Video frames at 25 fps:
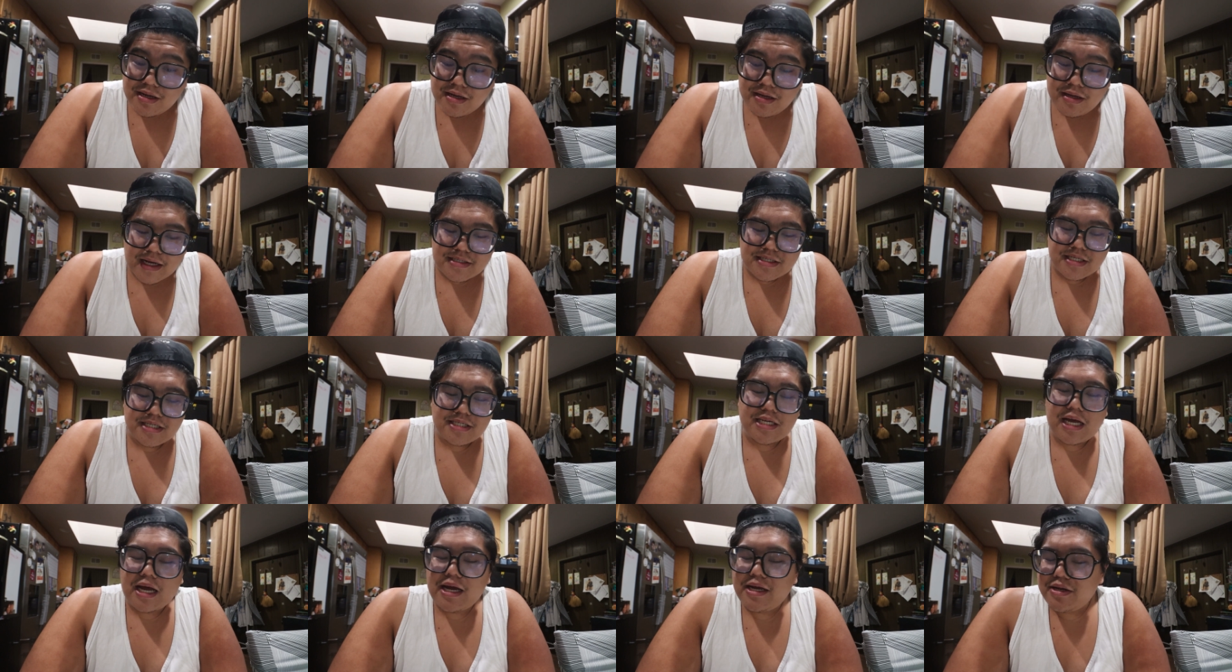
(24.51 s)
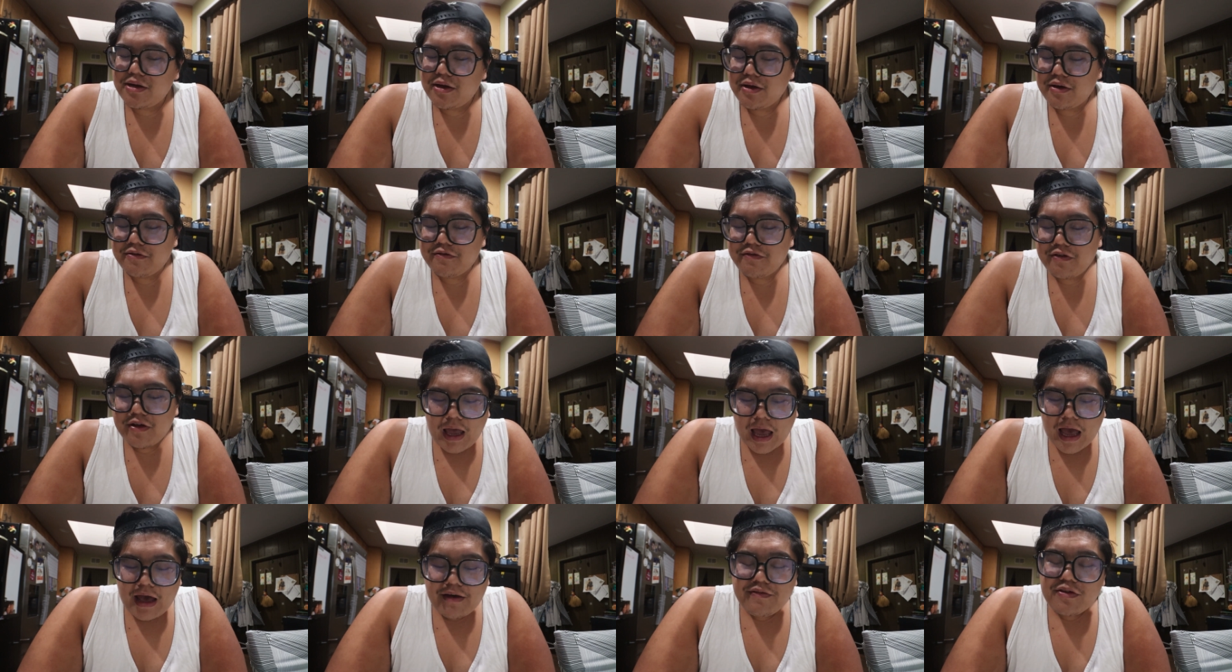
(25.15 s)
as a sign
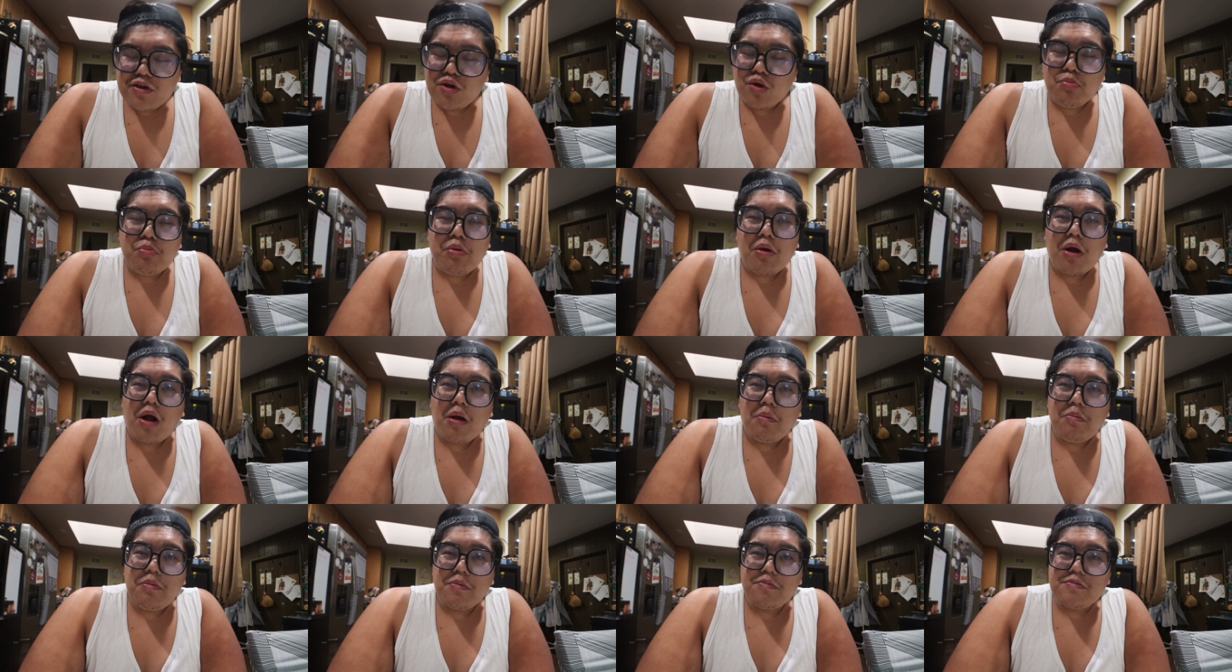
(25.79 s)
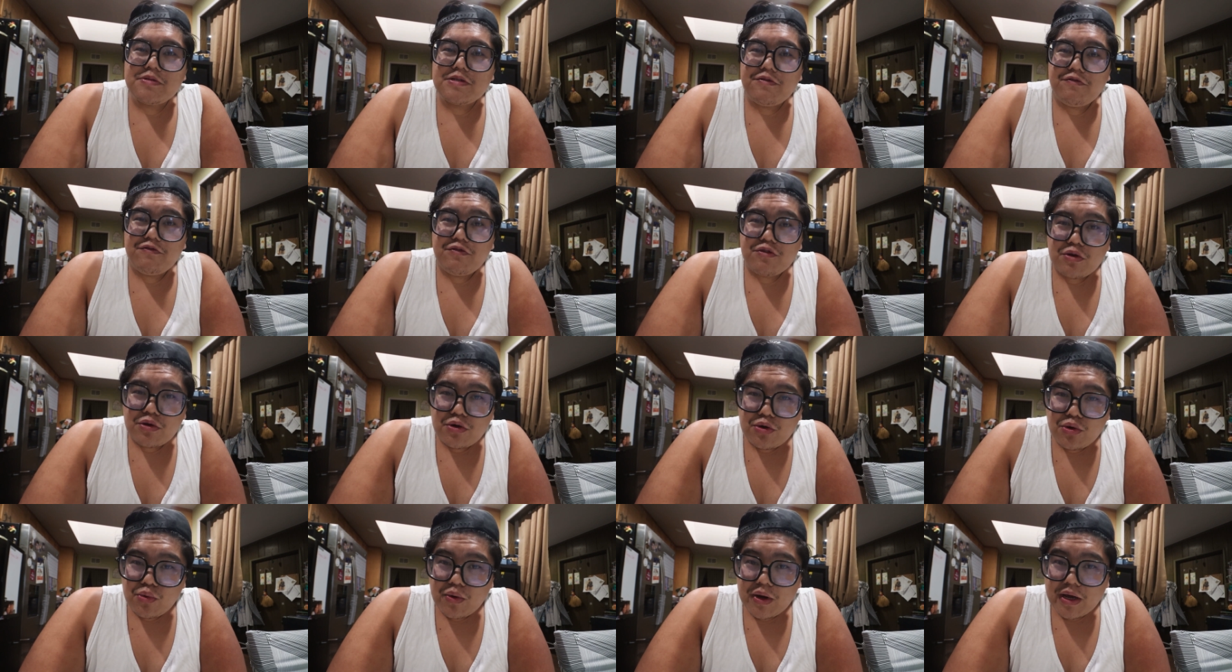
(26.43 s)
of having your problems
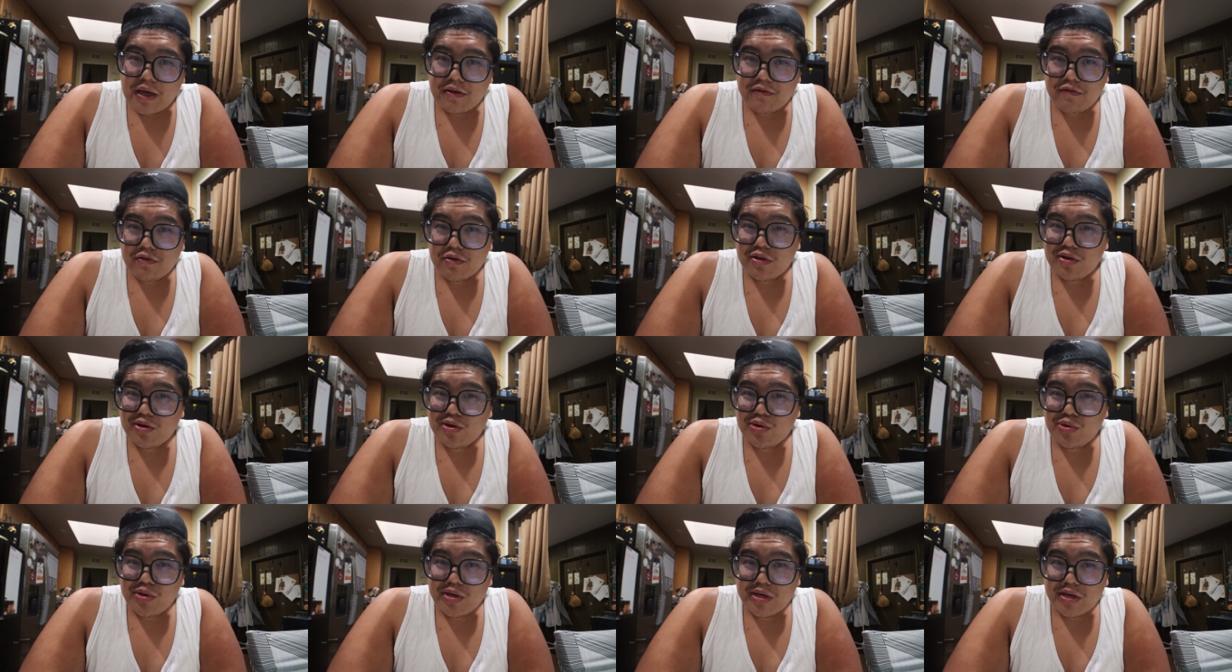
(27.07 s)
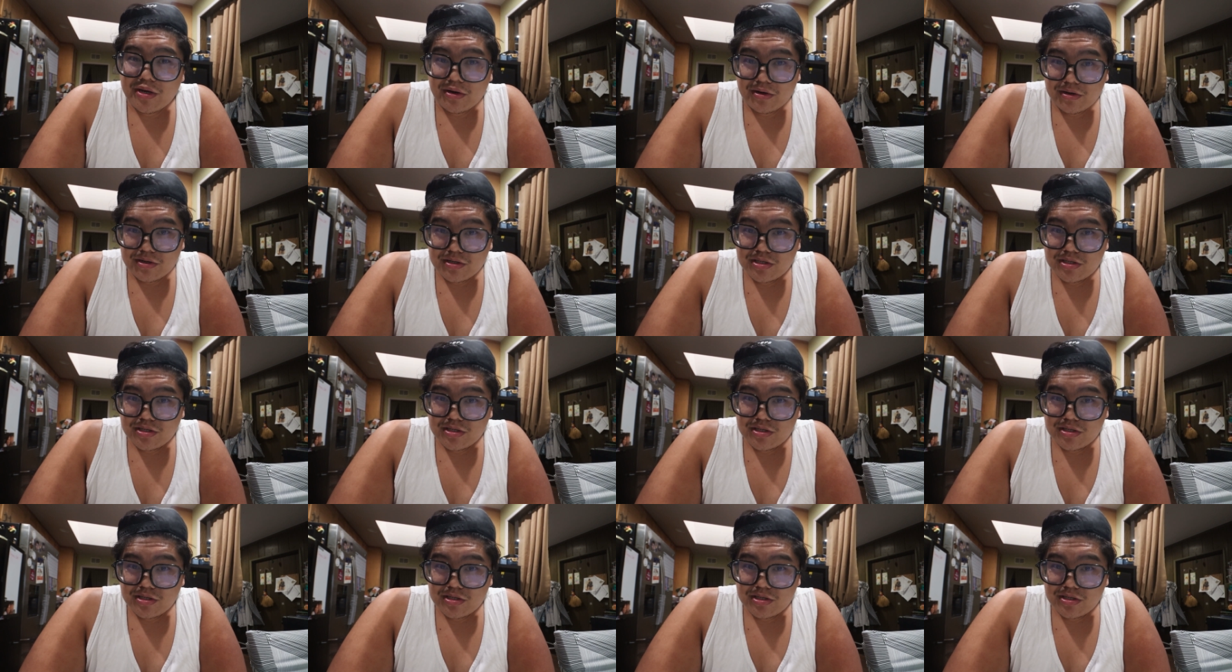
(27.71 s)
float away for the New Year,